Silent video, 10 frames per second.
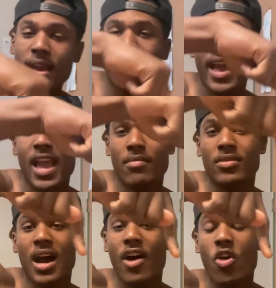came
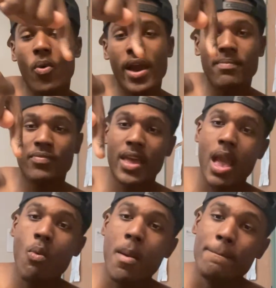the other way,
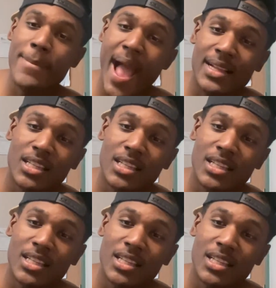and went back